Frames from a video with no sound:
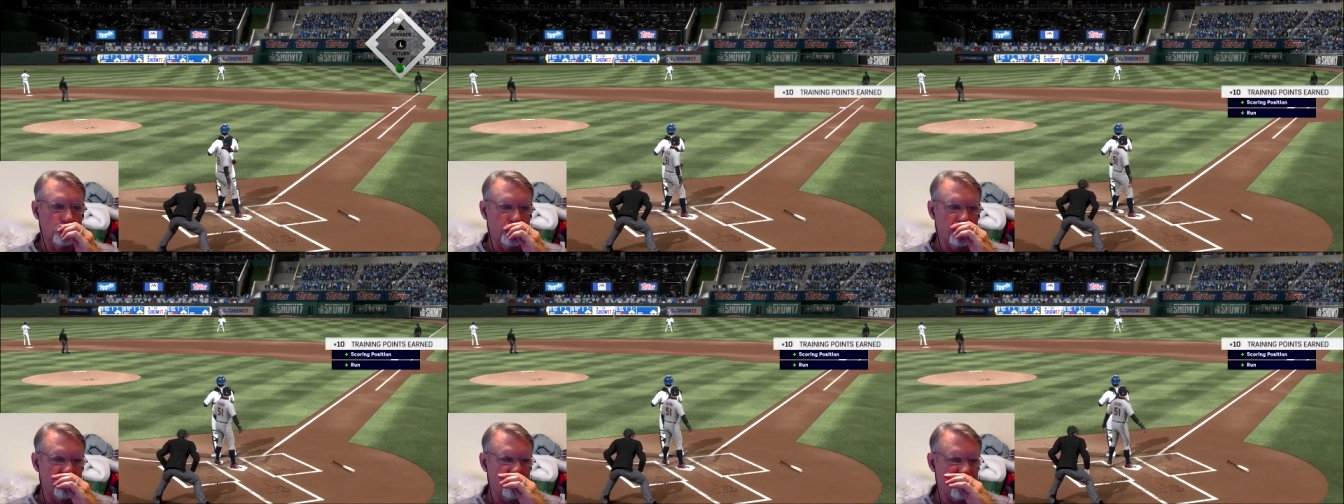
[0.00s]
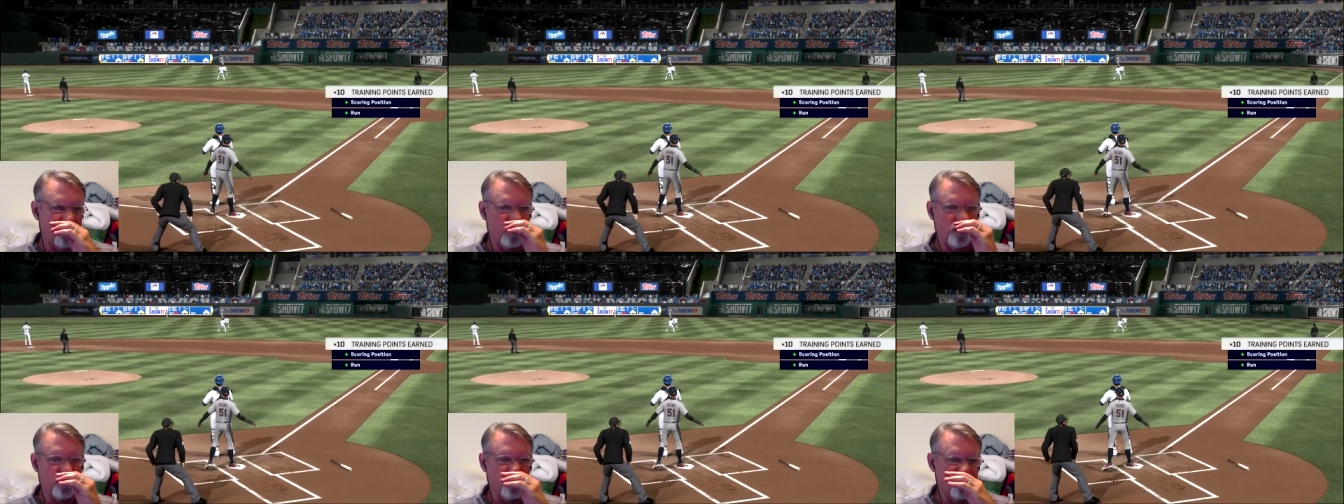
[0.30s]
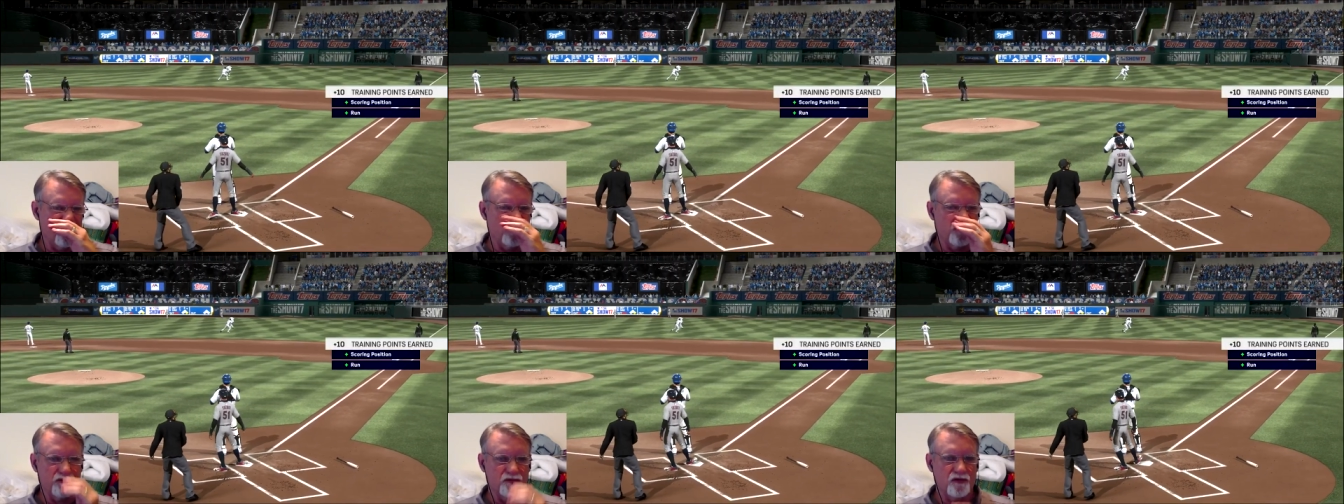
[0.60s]
Three. He's
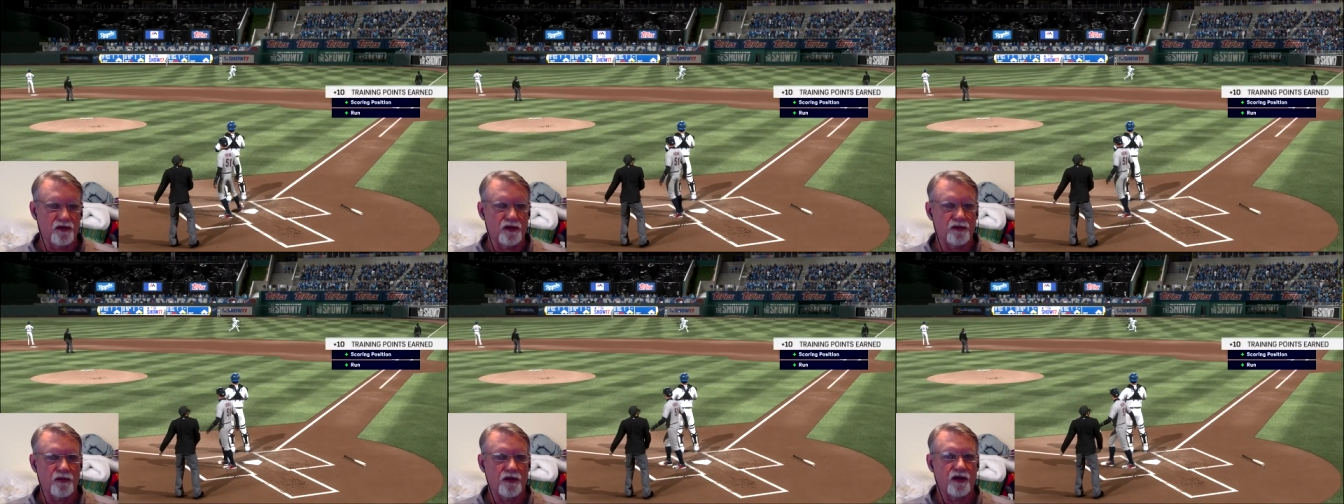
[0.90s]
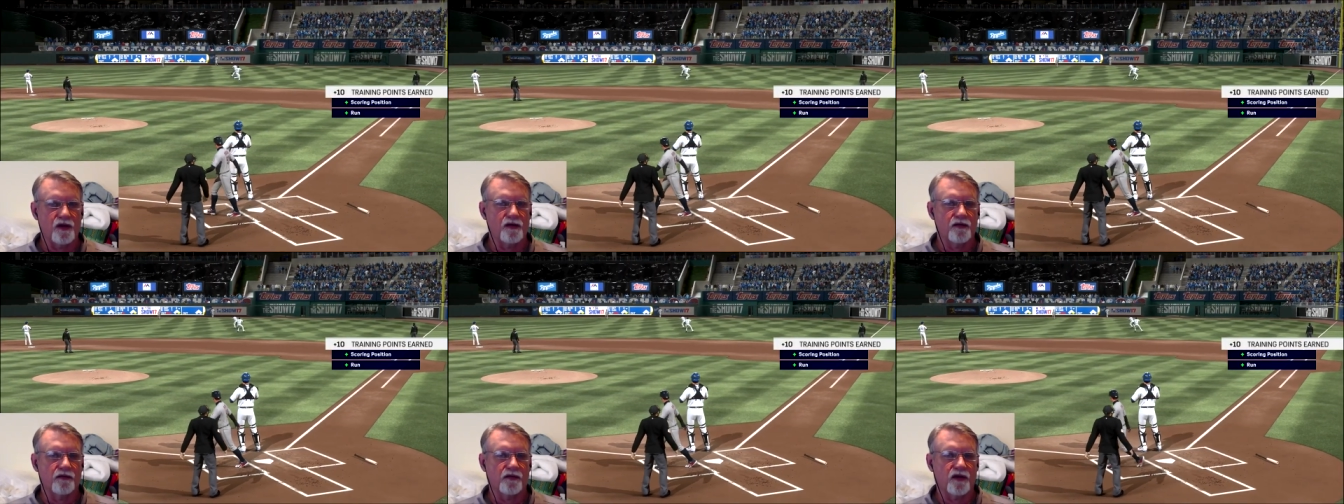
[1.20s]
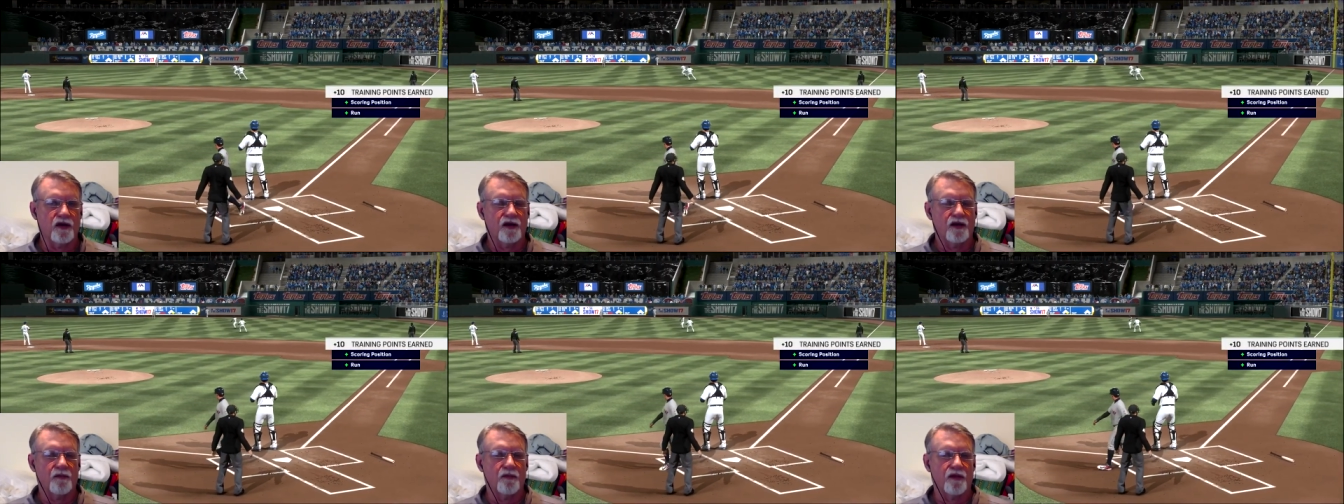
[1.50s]
going three, man. He's
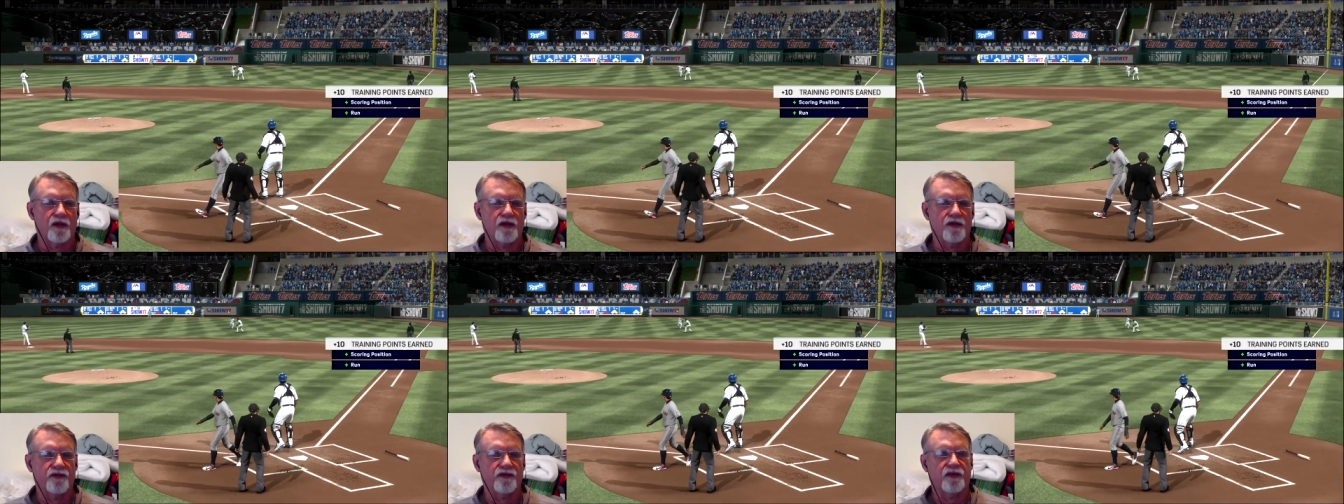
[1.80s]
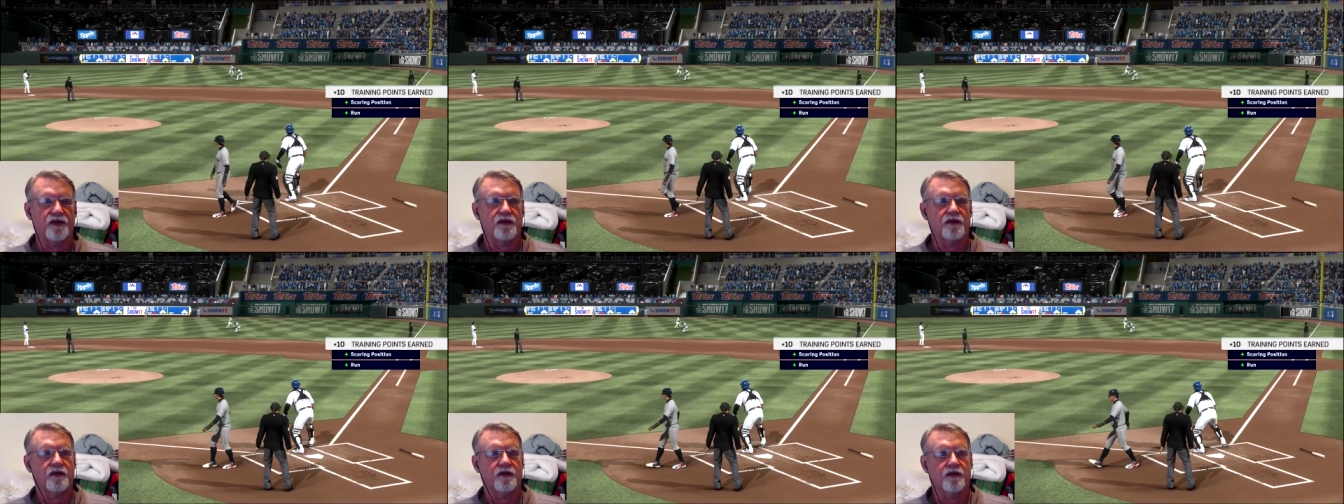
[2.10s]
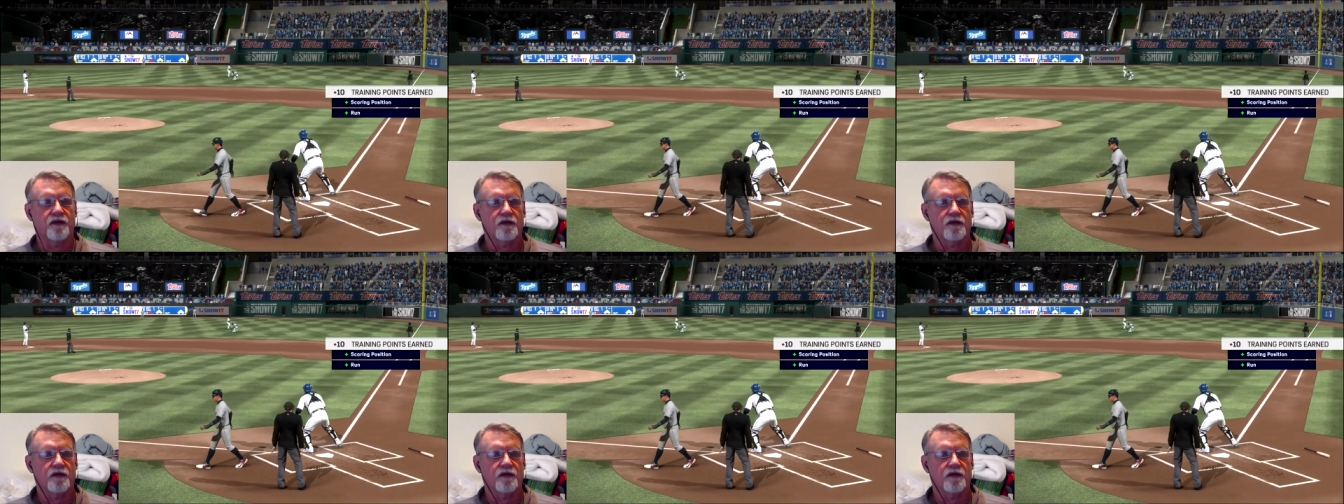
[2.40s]
got it easy.